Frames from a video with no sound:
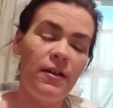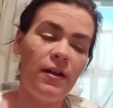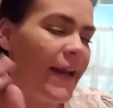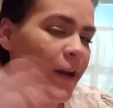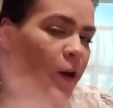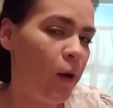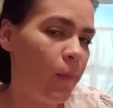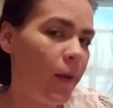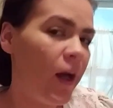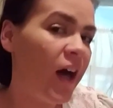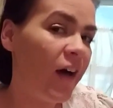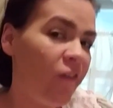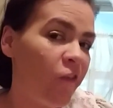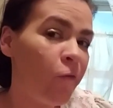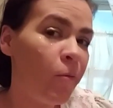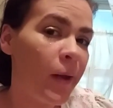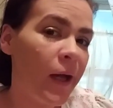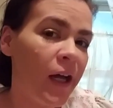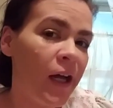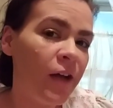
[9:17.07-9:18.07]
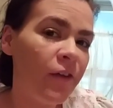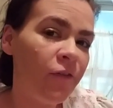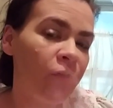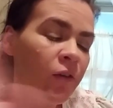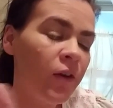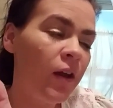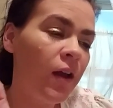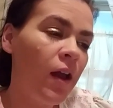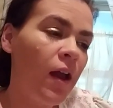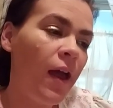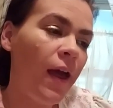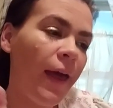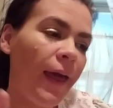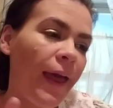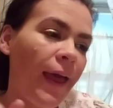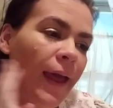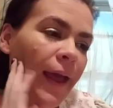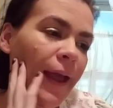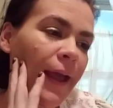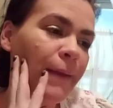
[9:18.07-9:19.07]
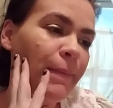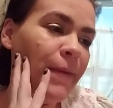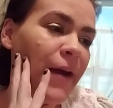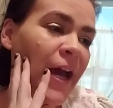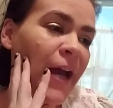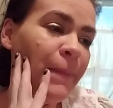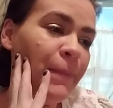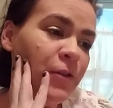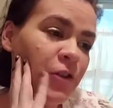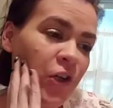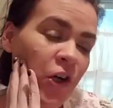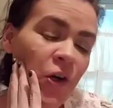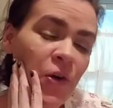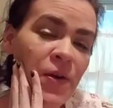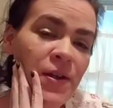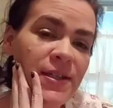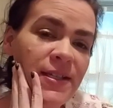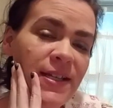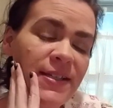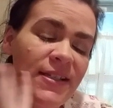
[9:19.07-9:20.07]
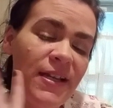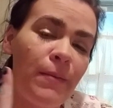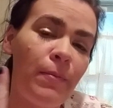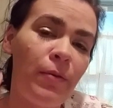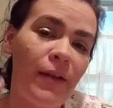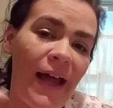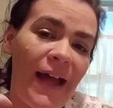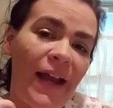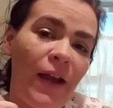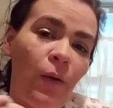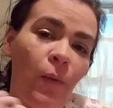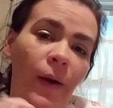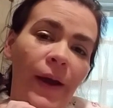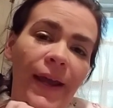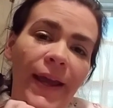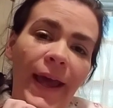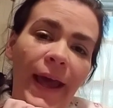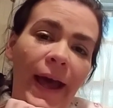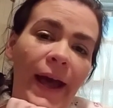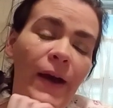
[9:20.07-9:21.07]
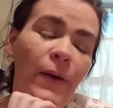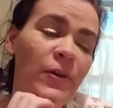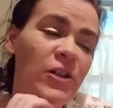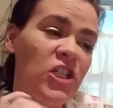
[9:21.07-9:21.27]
I know I'm a Hufflepuff, and my Patronus is a black and white cat,